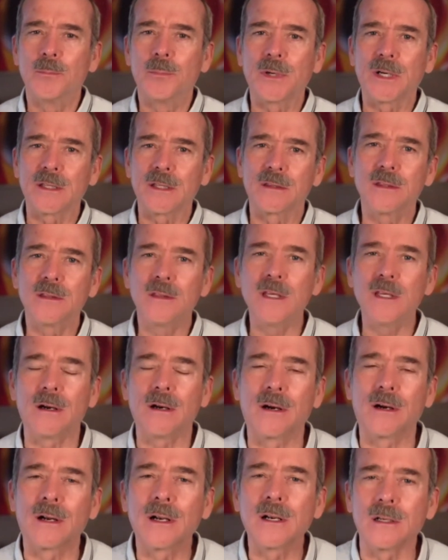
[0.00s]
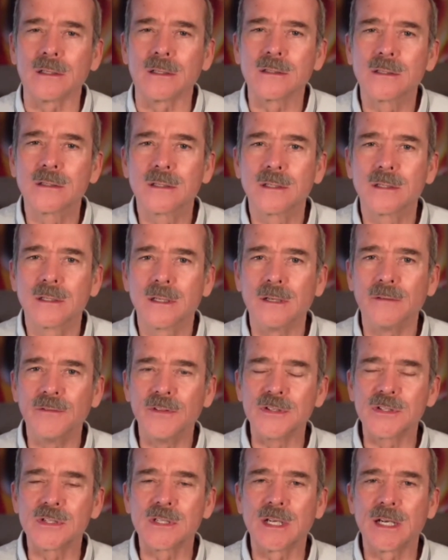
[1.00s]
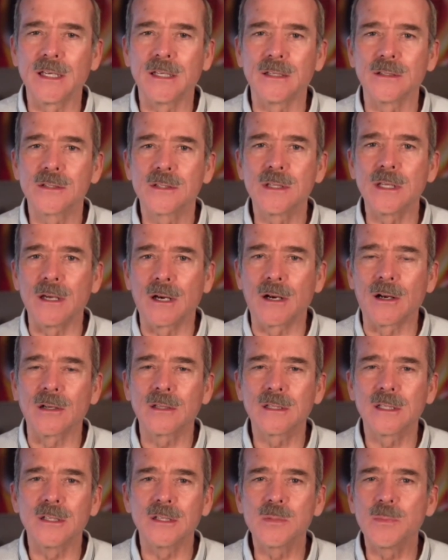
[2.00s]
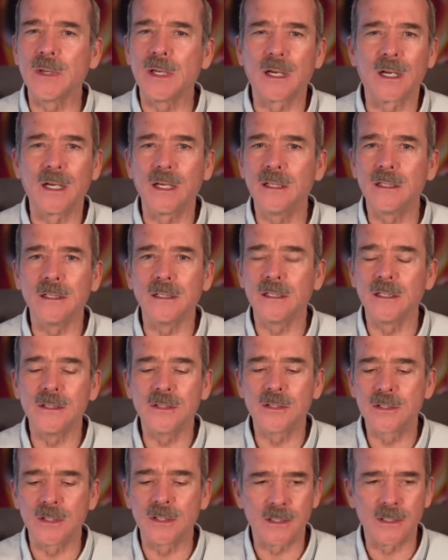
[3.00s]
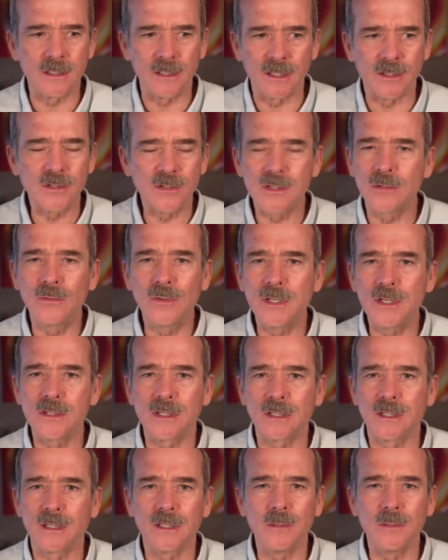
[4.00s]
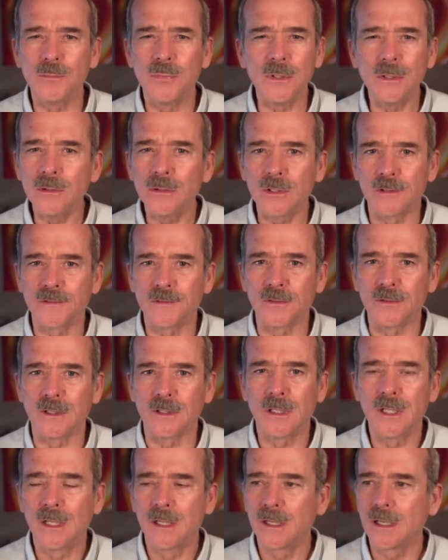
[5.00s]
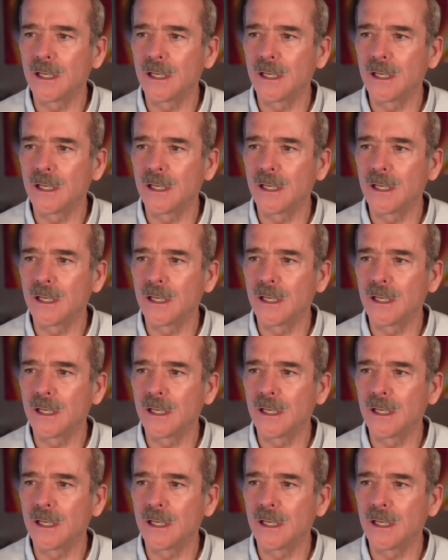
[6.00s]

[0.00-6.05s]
But the art of the science, the art that's behind it, is just exquisitely beautiful.